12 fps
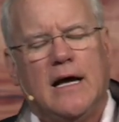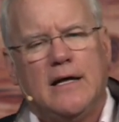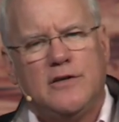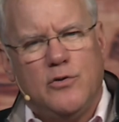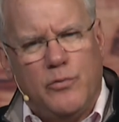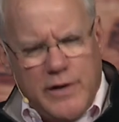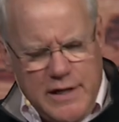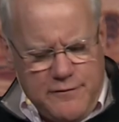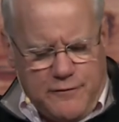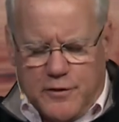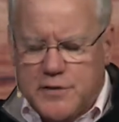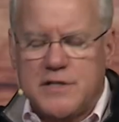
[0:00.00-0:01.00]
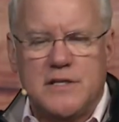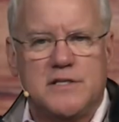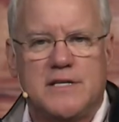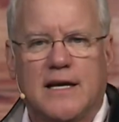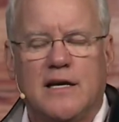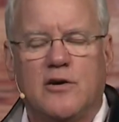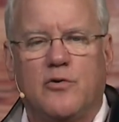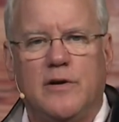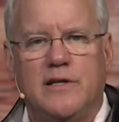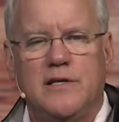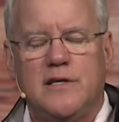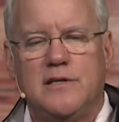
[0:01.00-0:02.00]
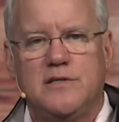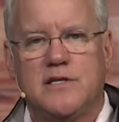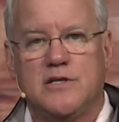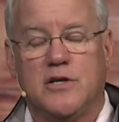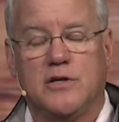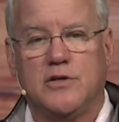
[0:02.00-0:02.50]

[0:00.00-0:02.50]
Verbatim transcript: you read First and Second Corinthians, and you,